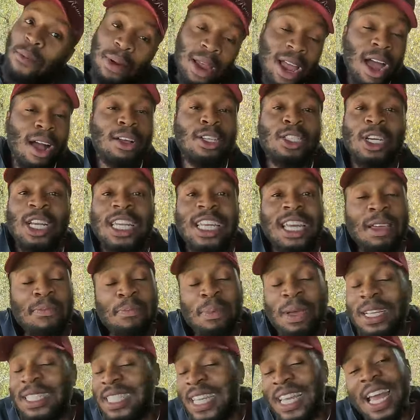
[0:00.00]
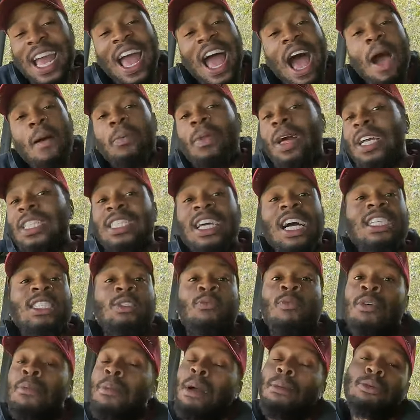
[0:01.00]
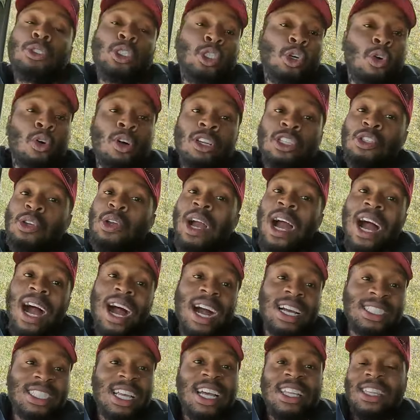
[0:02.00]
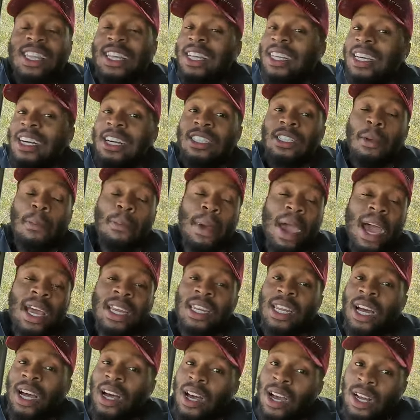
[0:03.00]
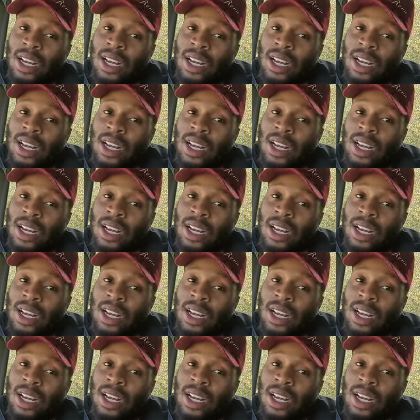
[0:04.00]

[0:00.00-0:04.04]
we are trying to get busy. I'm glad you guys are with me. I'm showing you guys the good, the bad, and the